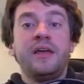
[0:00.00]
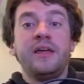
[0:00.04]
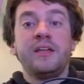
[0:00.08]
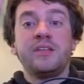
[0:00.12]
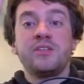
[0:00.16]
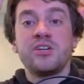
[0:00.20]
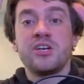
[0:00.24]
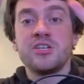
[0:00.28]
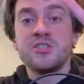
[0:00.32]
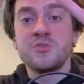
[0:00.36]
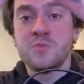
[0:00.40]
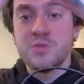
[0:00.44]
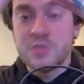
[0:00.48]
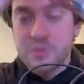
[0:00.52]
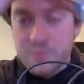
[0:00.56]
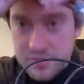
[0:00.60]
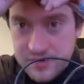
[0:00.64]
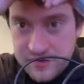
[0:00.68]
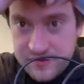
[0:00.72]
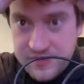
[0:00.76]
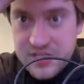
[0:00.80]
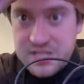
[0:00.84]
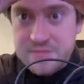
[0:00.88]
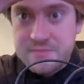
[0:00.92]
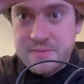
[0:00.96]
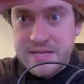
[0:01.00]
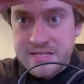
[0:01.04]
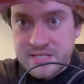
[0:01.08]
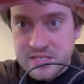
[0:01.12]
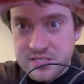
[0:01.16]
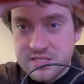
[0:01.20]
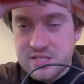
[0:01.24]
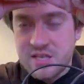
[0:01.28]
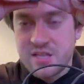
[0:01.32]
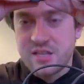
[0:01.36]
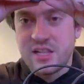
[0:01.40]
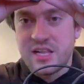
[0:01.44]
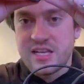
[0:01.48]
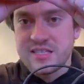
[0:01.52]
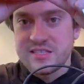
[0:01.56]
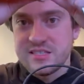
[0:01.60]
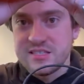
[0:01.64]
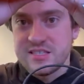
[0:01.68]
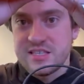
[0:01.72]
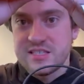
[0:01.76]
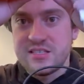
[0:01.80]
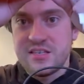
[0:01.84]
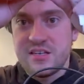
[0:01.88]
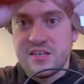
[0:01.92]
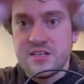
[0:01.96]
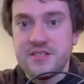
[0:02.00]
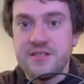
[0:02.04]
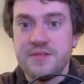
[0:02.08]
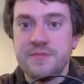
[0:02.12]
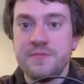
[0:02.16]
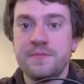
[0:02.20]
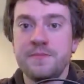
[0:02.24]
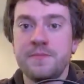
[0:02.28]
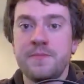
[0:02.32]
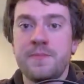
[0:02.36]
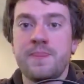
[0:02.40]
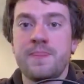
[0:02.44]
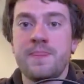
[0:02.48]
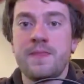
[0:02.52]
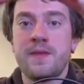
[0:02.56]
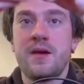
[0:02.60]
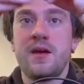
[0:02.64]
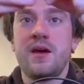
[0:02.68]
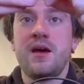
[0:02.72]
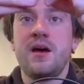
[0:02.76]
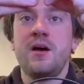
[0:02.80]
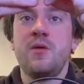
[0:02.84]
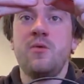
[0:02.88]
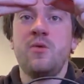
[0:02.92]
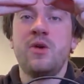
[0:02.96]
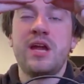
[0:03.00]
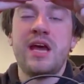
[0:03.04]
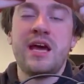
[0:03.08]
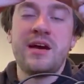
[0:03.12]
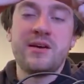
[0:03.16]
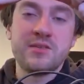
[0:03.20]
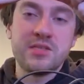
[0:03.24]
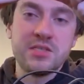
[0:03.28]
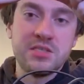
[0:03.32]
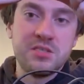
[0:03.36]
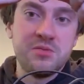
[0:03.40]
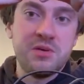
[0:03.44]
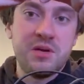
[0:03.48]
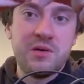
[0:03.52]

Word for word: it does work with a face mask and sunglasses. Yes, it does. Uh, what hours do